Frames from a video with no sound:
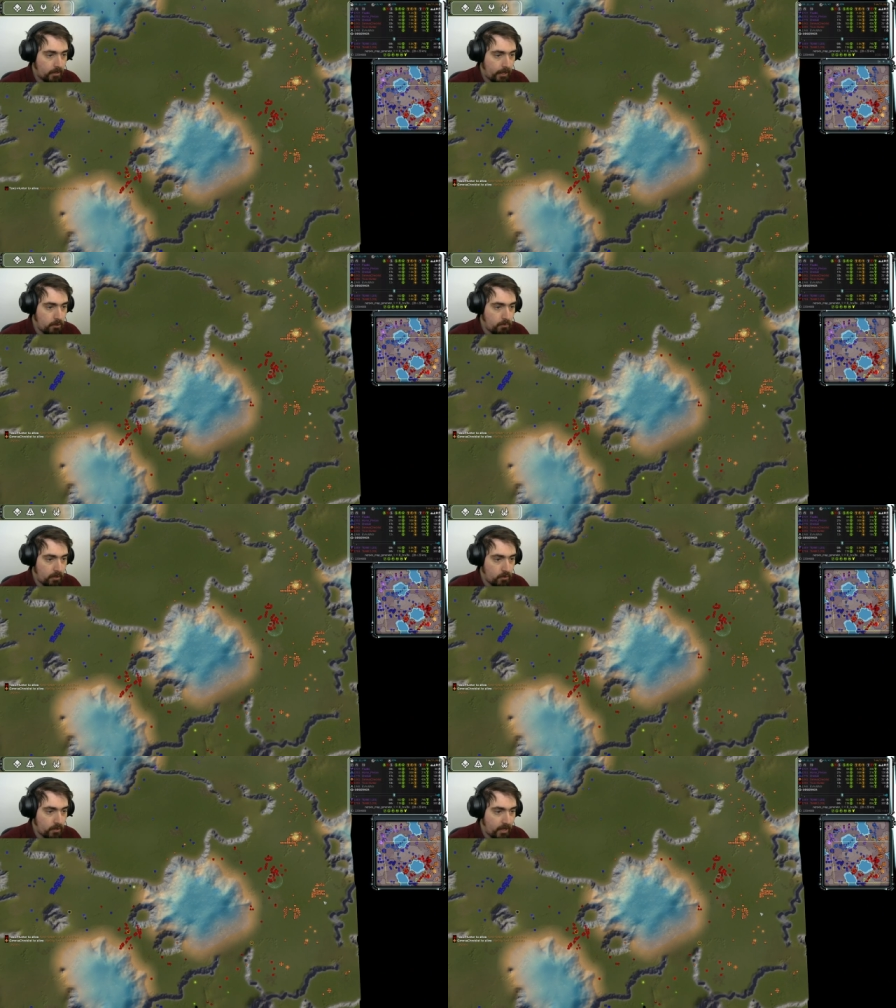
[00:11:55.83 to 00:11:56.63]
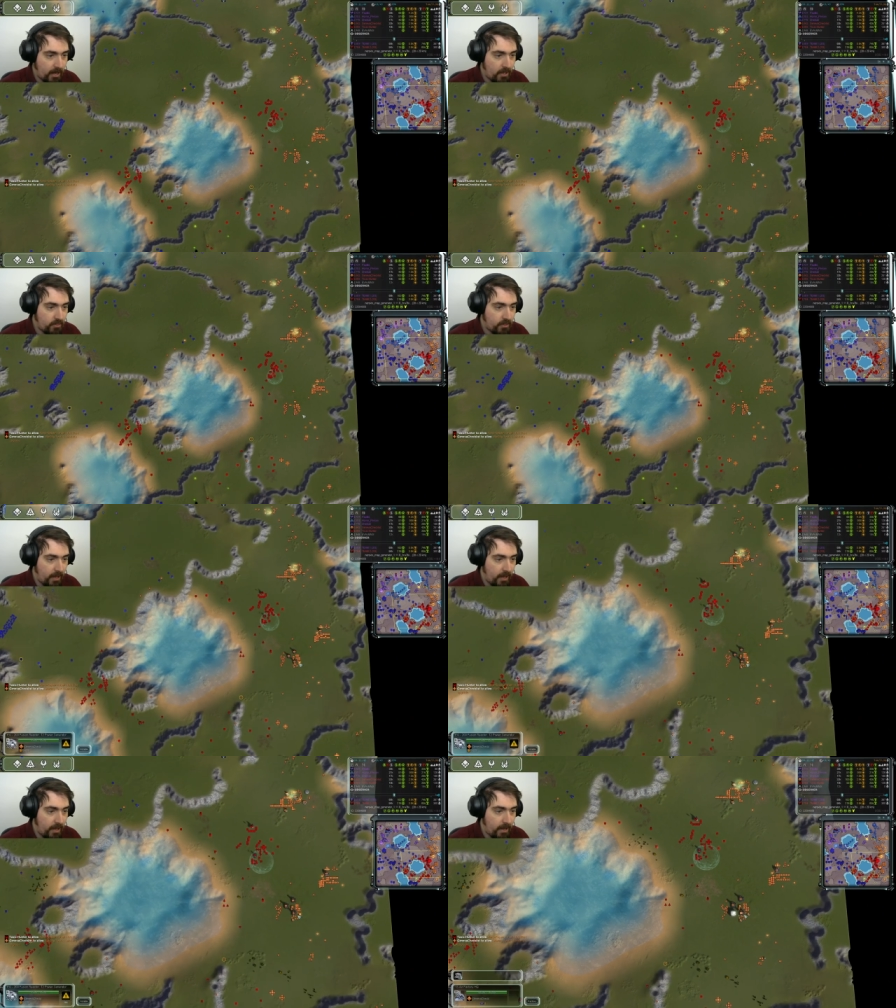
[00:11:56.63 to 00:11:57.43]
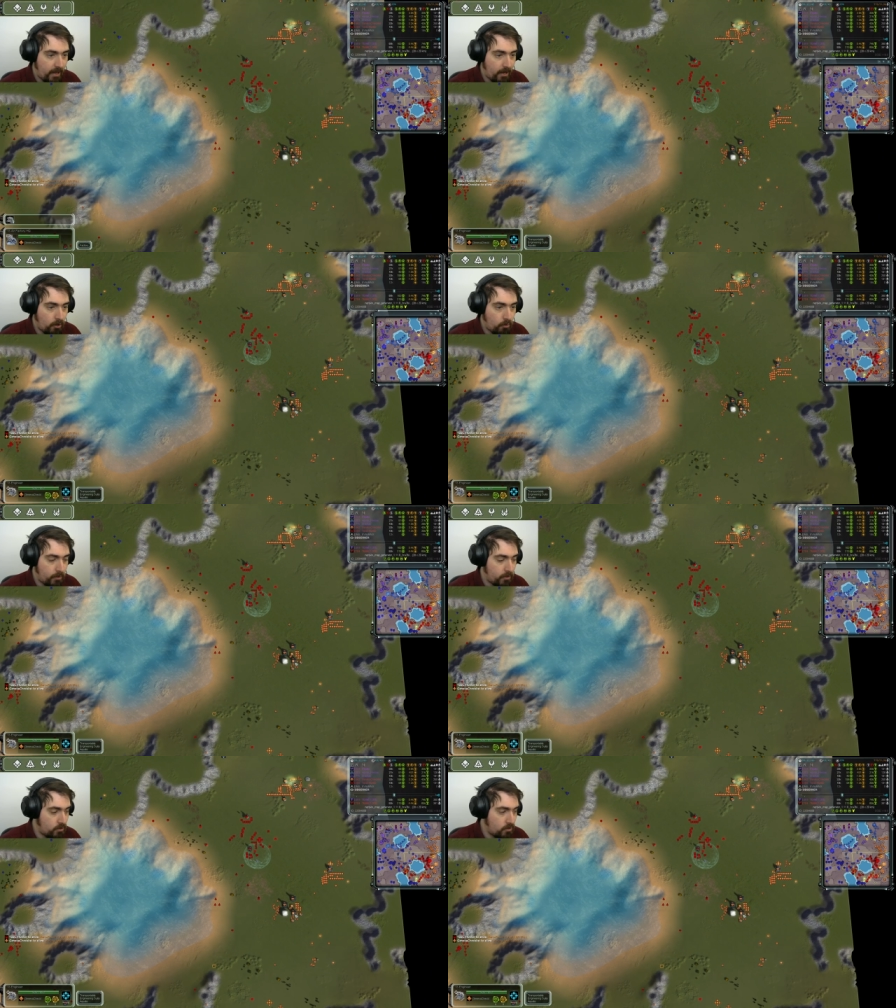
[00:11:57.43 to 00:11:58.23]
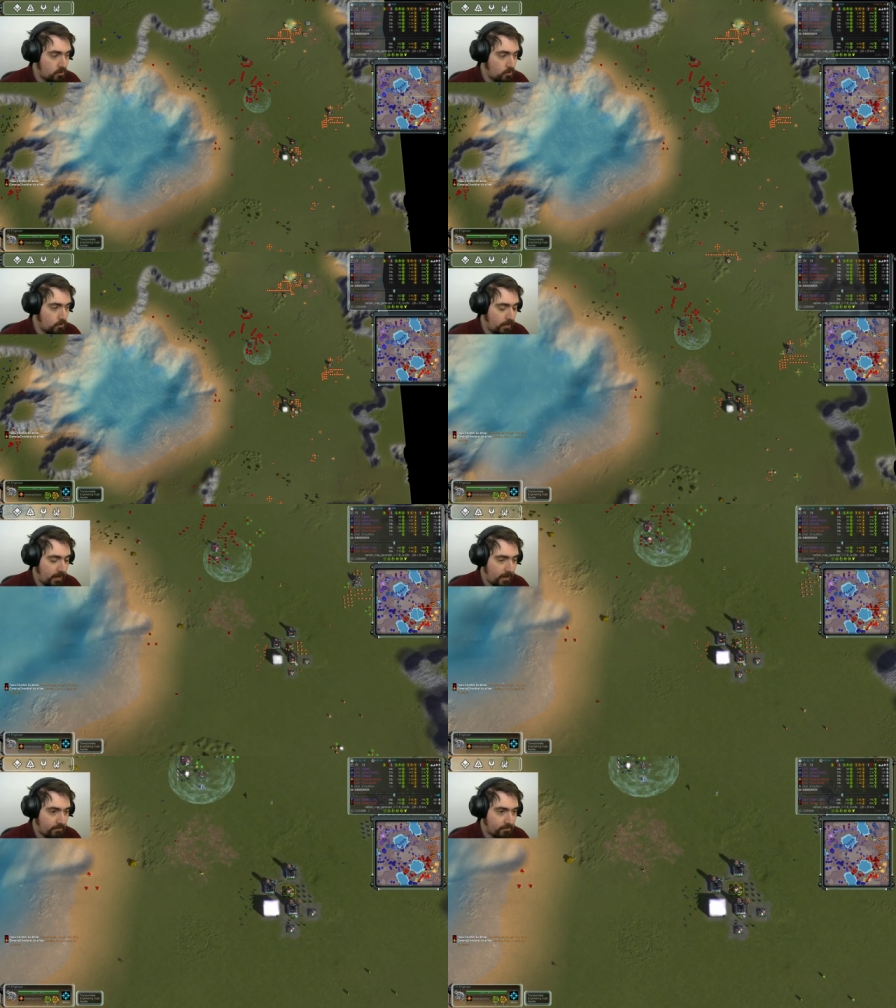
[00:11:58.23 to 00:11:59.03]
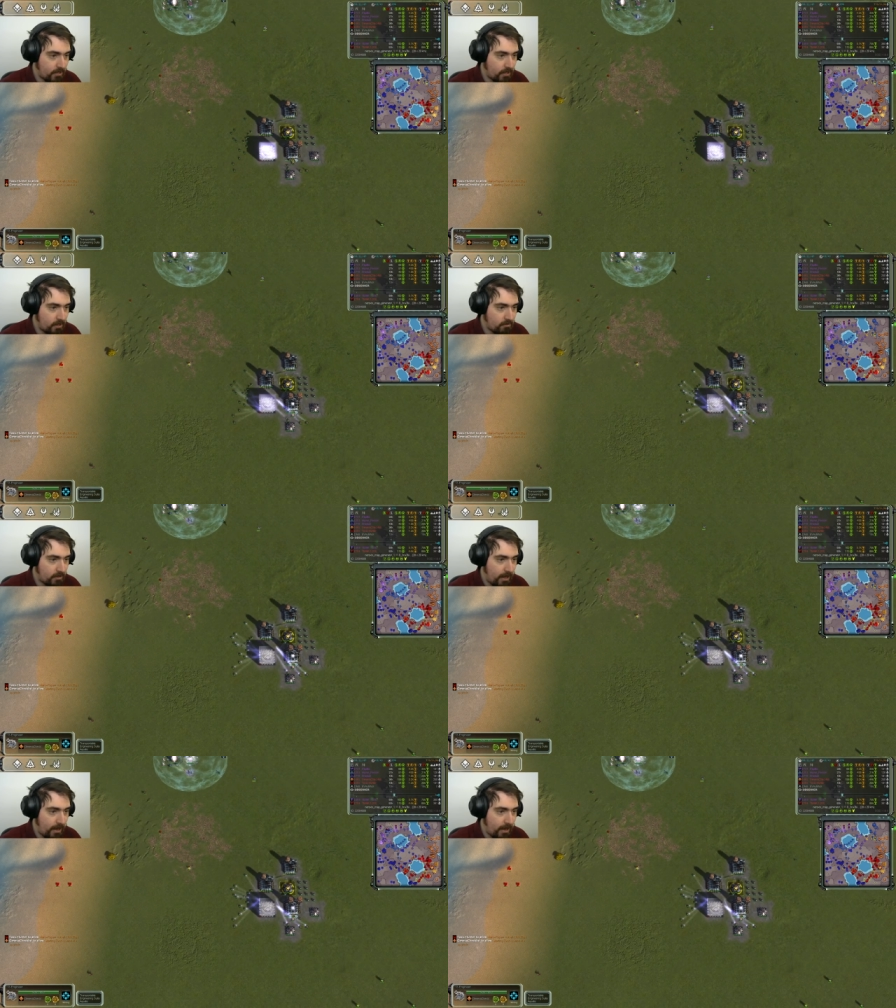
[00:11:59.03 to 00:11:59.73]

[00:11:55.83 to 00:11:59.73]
Anyway, looking at the air, we do have T3